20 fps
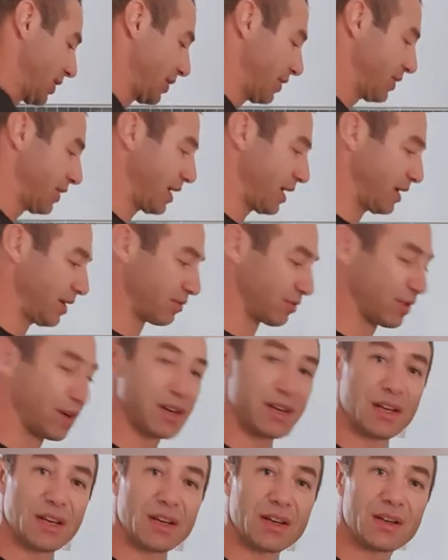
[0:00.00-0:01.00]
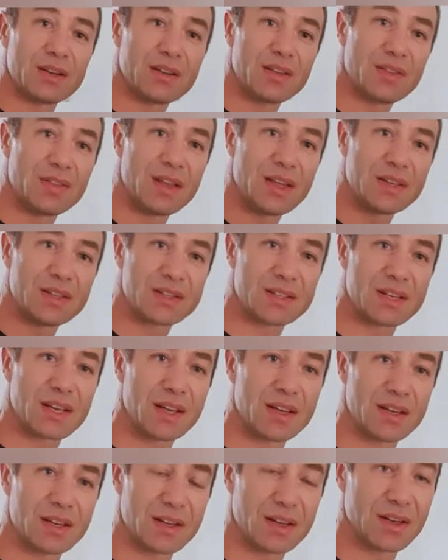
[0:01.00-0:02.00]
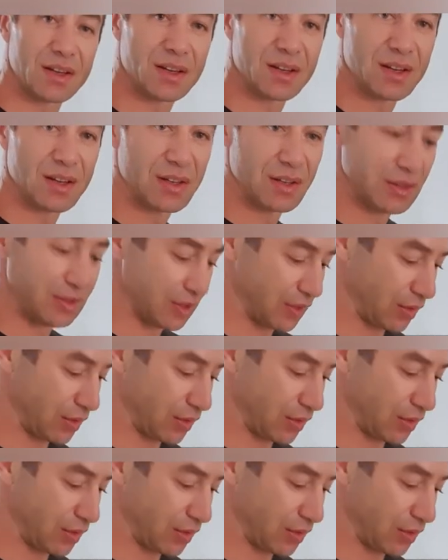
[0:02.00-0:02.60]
They ready, they tender, they